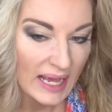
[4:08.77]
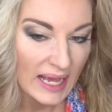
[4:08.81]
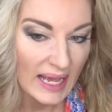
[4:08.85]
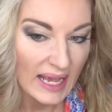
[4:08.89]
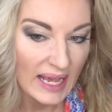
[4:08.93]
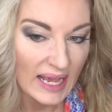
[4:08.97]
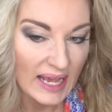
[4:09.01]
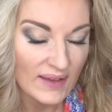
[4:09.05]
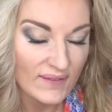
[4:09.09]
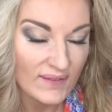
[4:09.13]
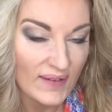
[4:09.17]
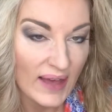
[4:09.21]

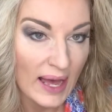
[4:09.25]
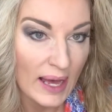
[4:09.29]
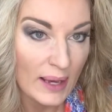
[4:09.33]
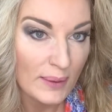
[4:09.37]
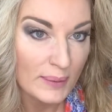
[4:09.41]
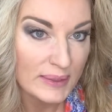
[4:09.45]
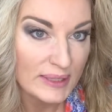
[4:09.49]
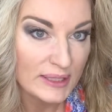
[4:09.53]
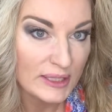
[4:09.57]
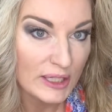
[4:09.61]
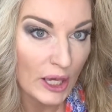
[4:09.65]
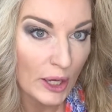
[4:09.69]
If I
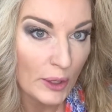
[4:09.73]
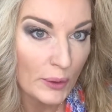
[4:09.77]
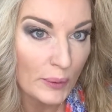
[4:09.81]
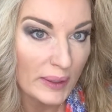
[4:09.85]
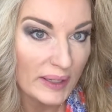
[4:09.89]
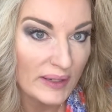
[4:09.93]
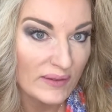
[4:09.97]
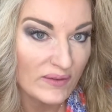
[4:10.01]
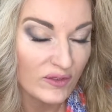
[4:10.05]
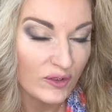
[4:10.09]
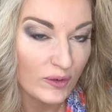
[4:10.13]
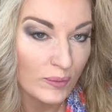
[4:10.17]
was
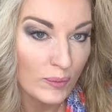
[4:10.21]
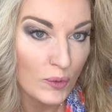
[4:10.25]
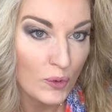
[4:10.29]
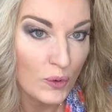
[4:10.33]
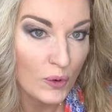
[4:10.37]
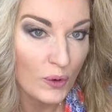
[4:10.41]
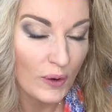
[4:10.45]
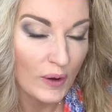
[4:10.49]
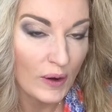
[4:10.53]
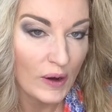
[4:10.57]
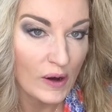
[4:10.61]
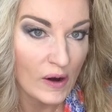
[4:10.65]
going for
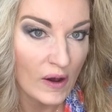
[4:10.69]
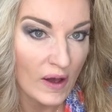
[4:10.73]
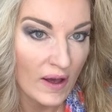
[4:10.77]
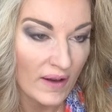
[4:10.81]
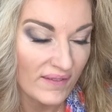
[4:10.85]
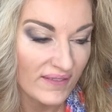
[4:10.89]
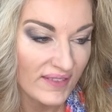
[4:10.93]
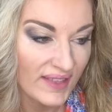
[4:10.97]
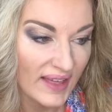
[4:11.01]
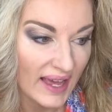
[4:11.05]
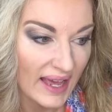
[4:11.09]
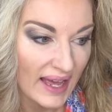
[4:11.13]
more of
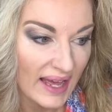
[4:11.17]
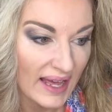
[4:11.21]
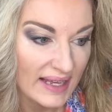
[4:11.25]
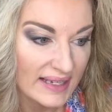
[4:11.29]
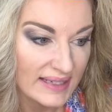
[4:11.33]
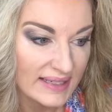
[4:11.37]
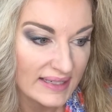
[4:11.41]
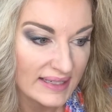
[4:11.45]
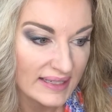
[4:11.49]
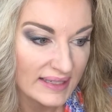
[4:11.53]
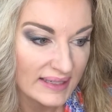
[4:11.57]
that